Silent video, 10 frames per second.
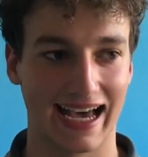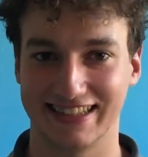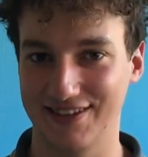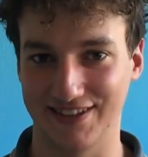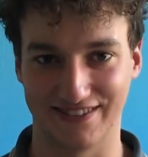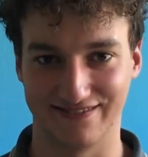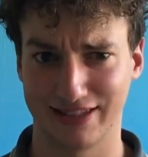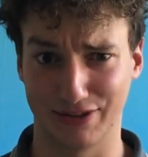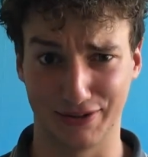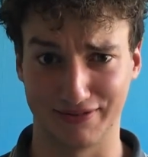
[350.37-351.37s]
see you
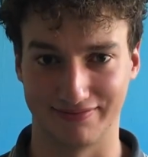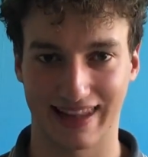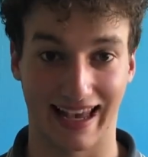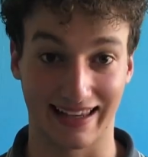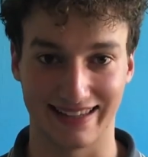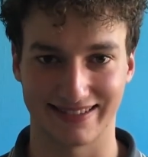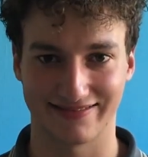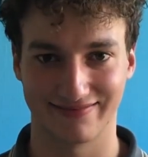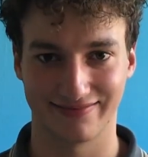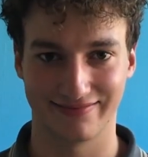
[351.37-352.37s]
soon, I guess.
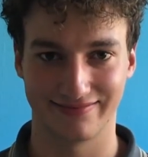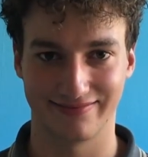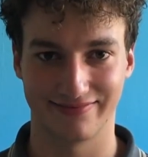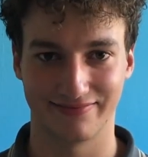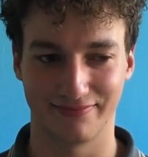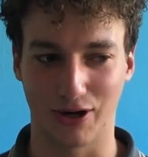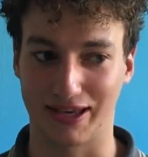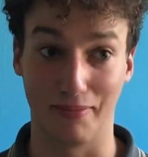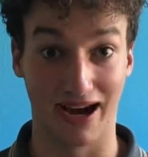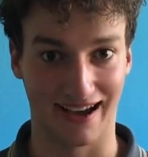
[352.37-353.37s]
Okay,
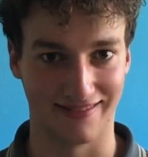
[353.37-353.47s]
bye.